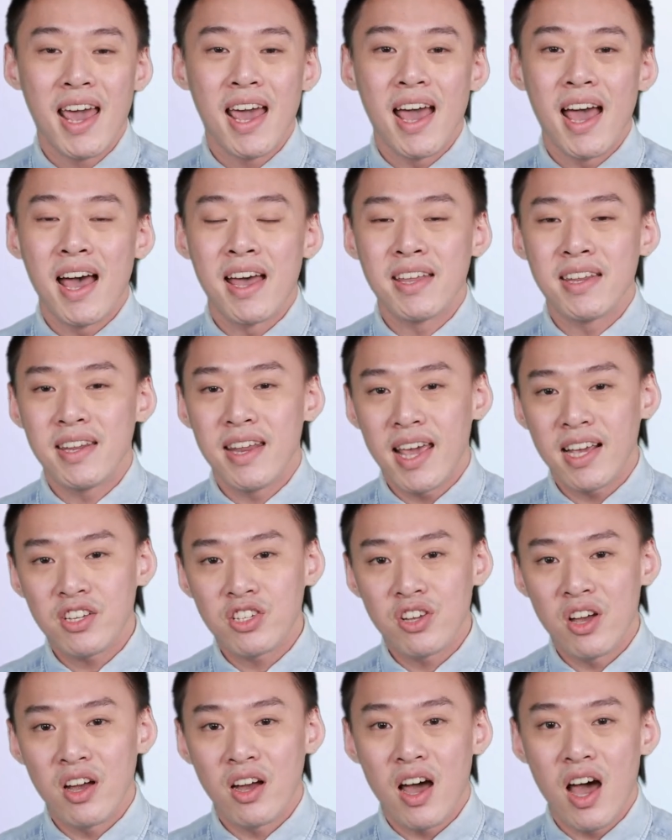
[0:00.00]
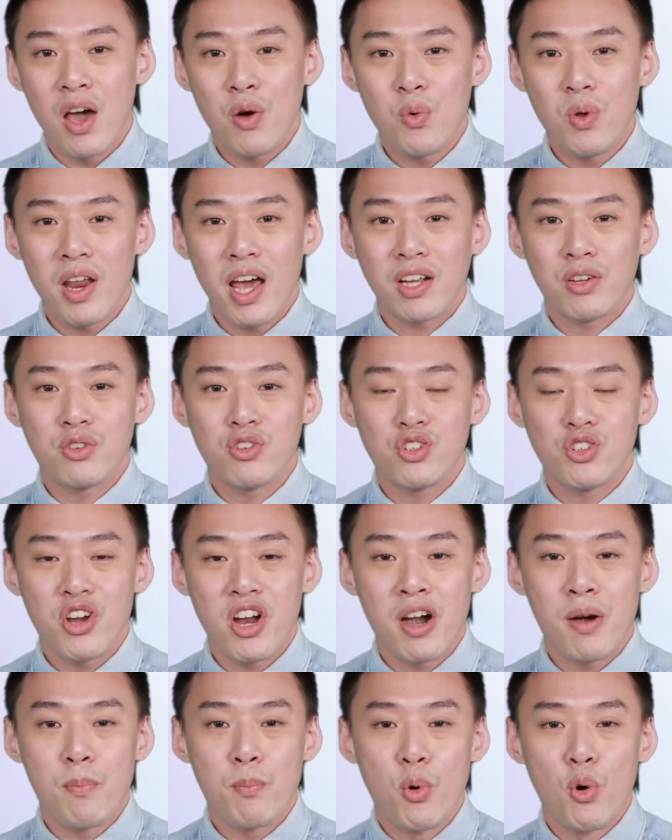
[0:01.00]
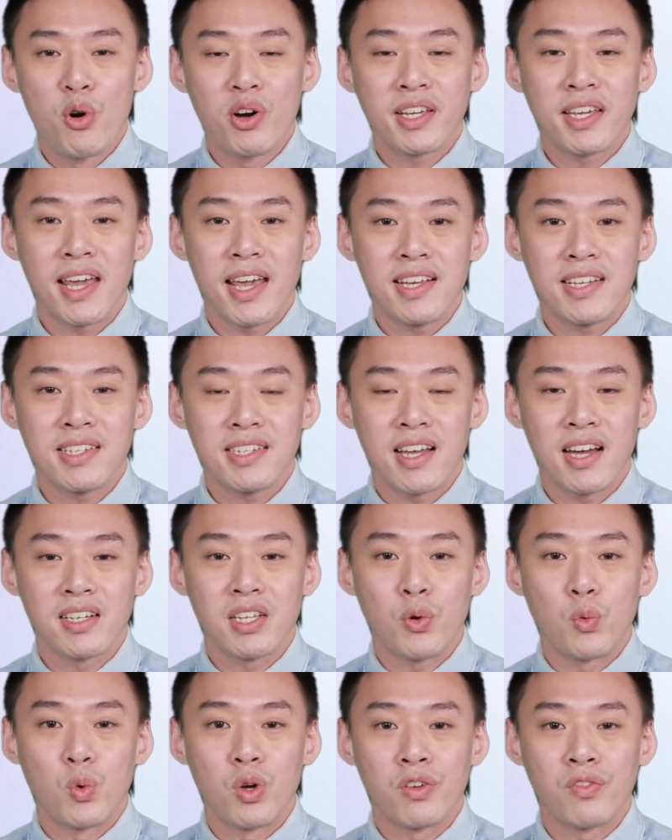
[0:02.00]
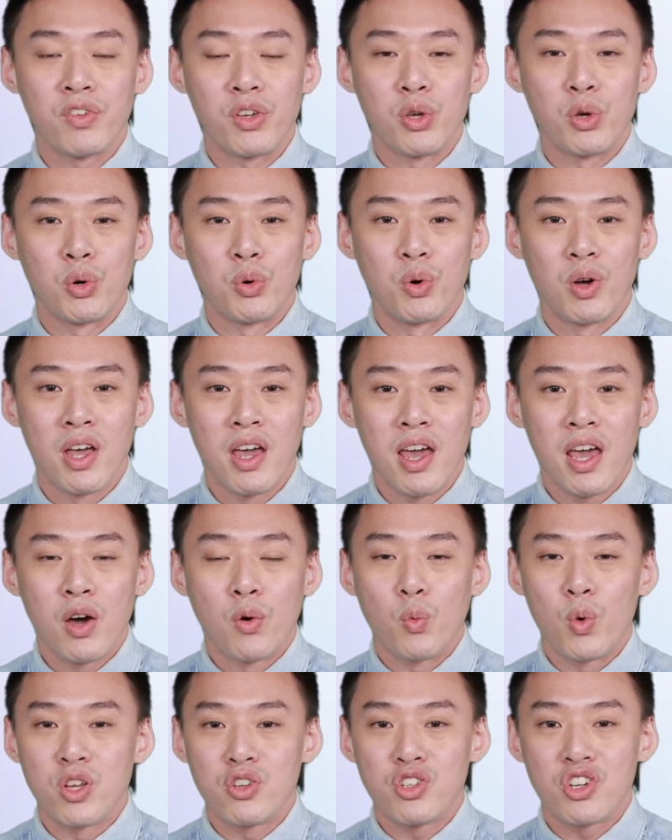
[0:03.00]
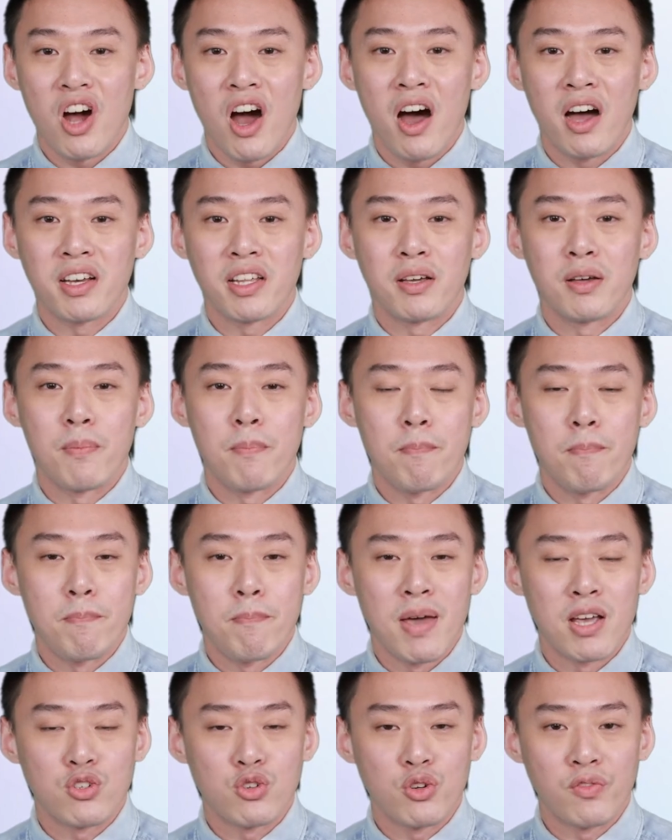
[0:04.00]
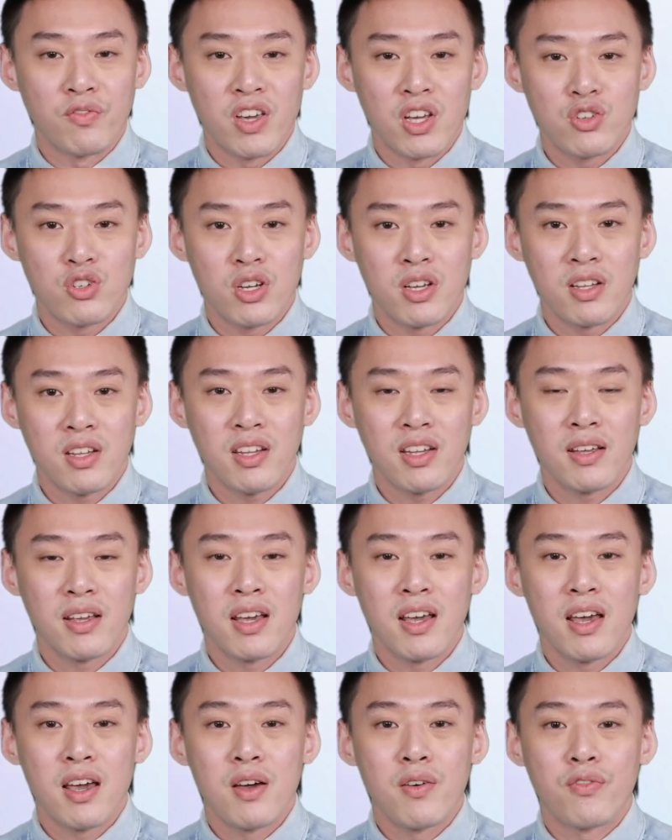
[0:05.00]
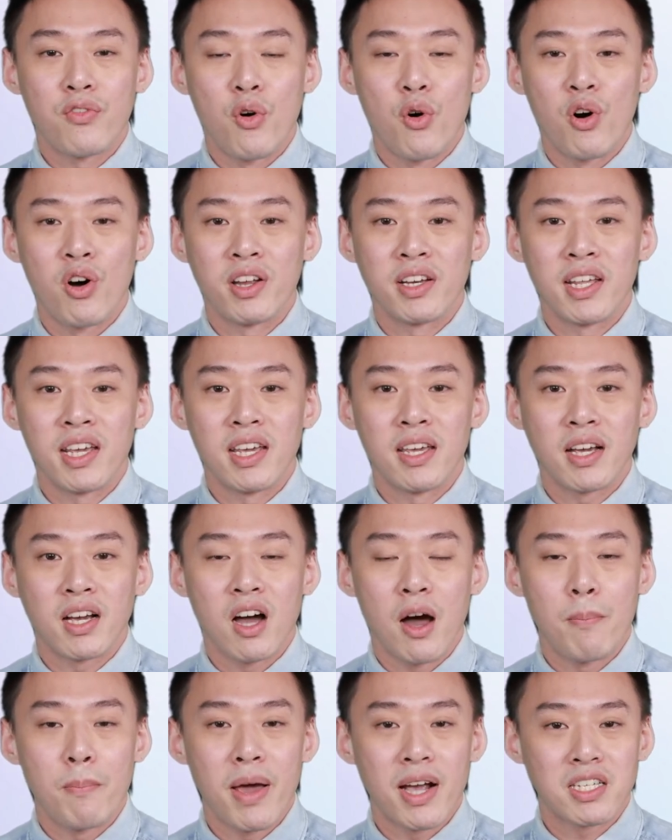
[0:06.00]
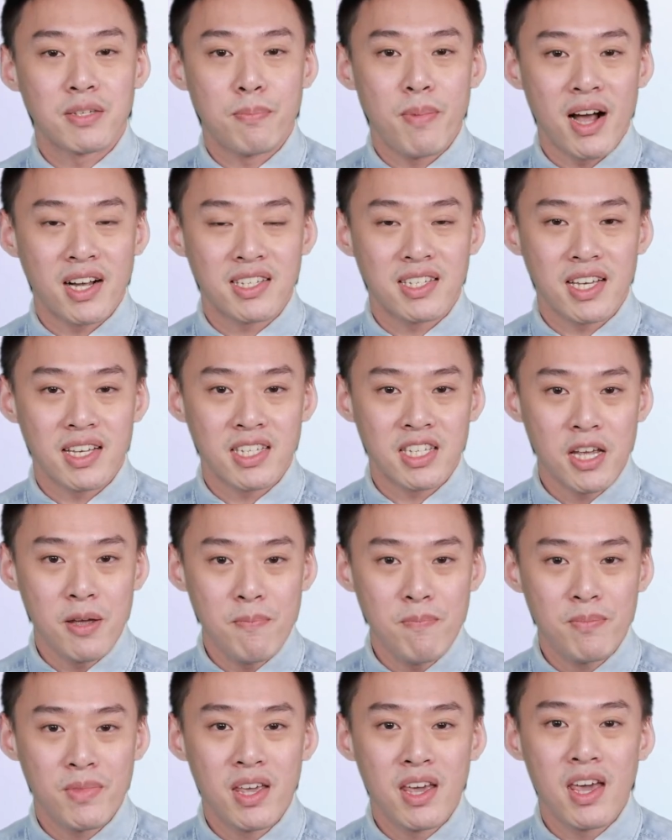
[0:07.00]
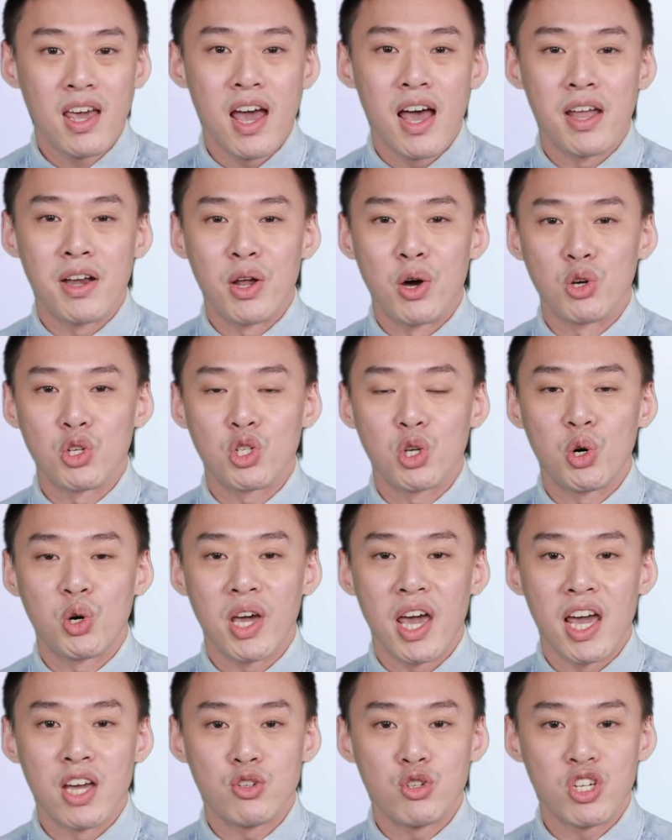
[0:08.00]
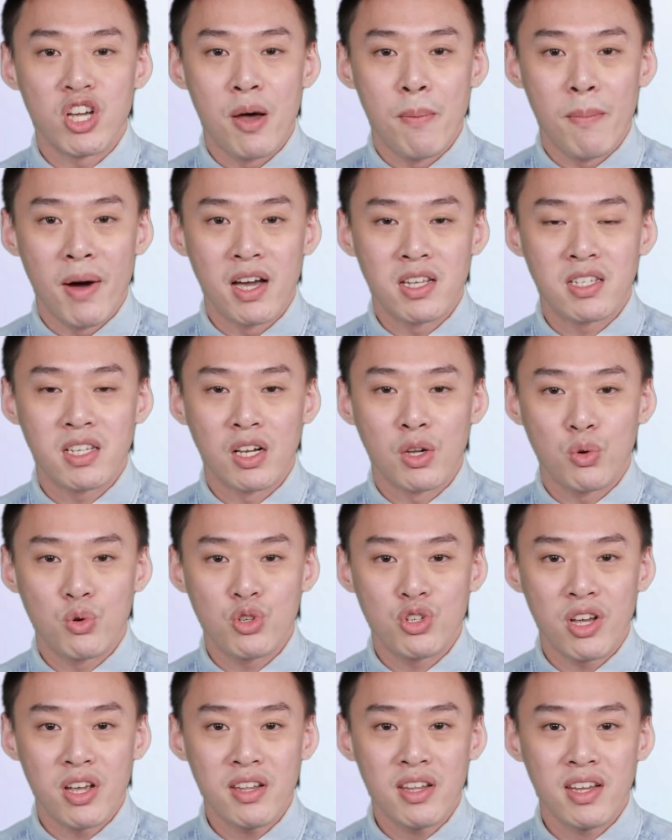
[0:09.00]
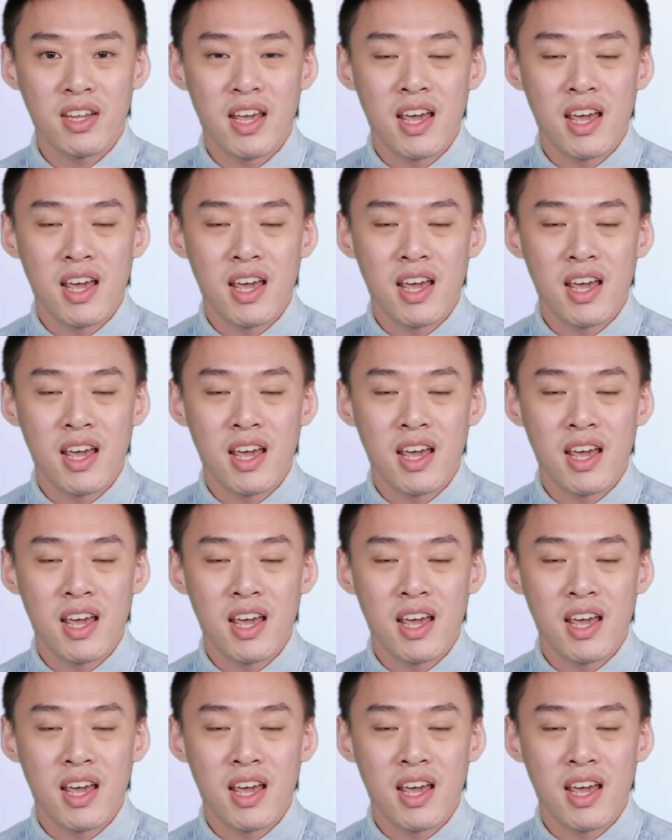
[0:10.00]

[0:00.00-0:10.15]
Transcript: And next on, I would like to share more case study with you, which are the machine vision for the complex box system, and also HDMI solution,